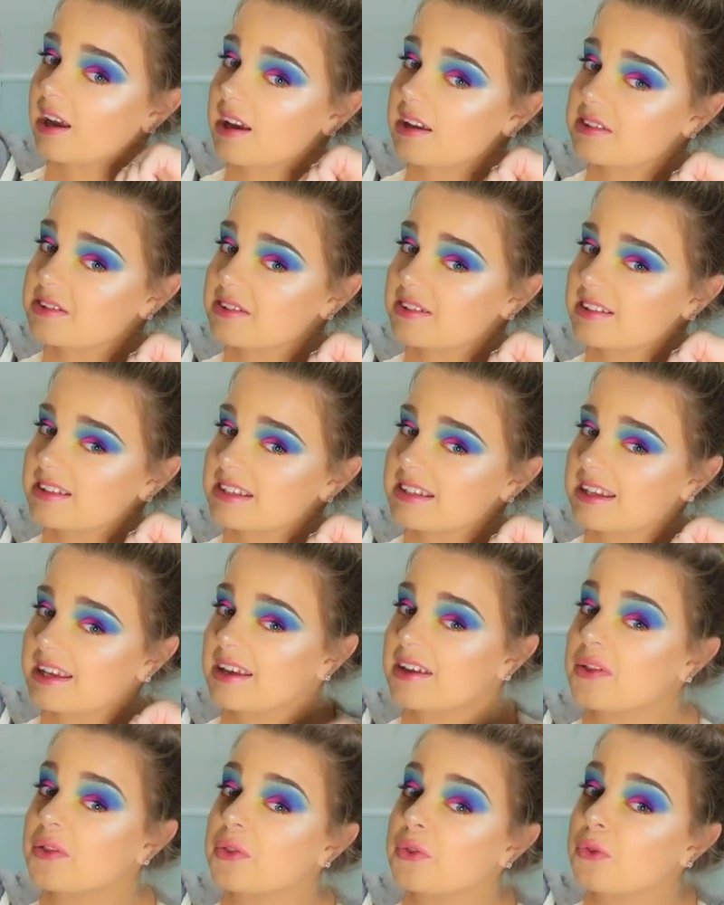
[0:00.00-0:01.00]
As you can
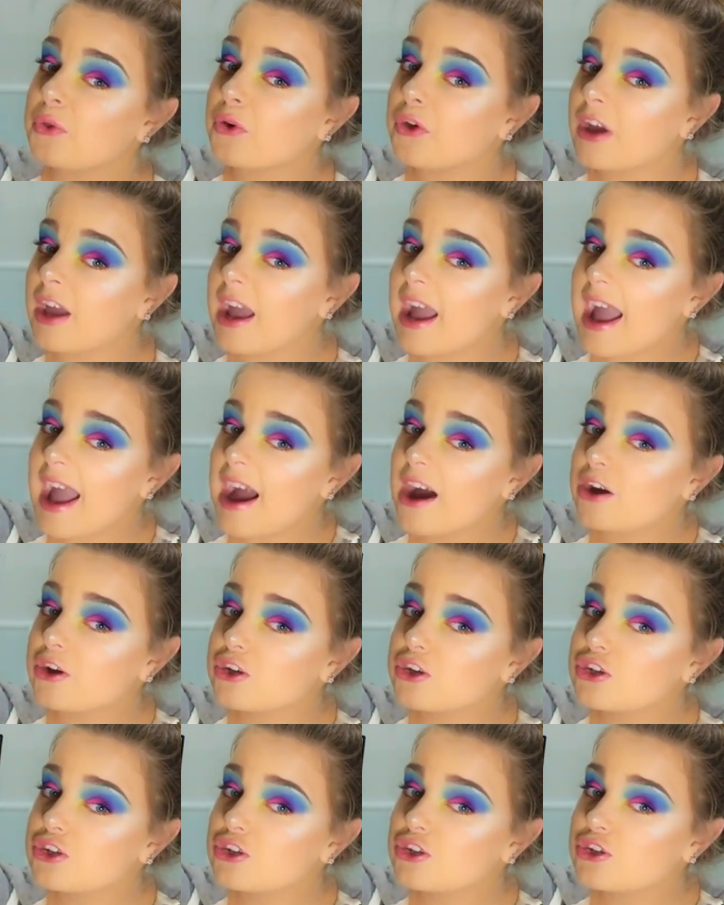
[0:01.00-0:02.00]
see, look how
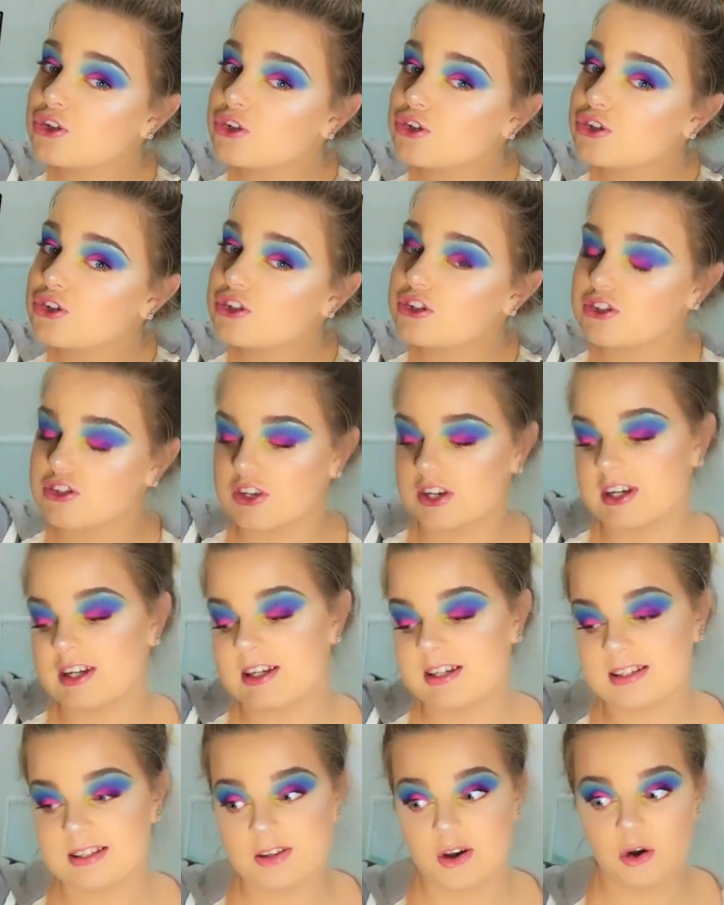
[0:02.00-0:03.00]
cute
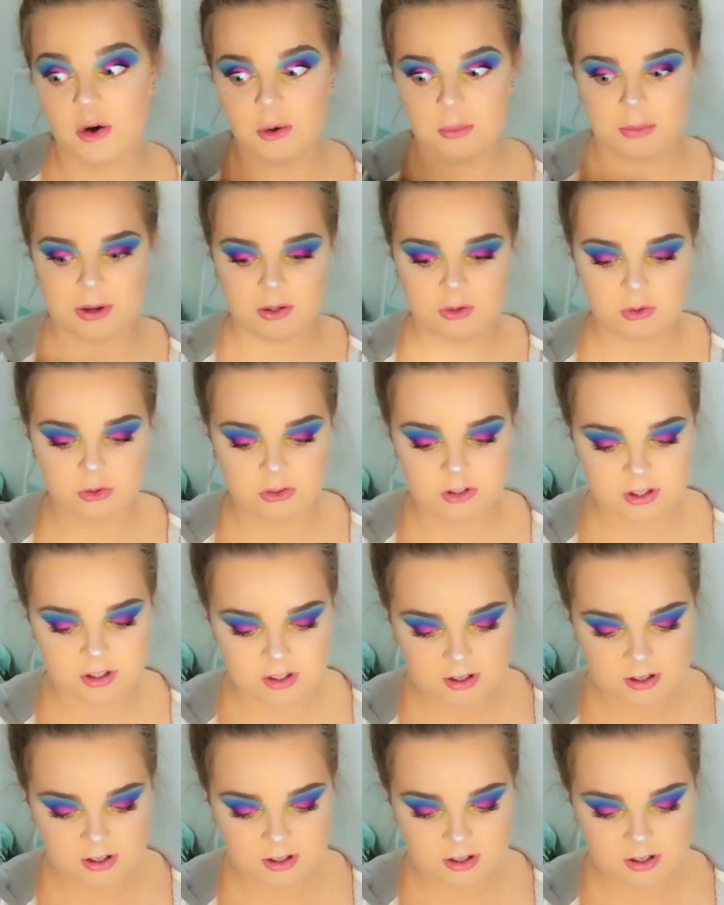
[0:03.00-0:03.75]
she is. Oh my lord.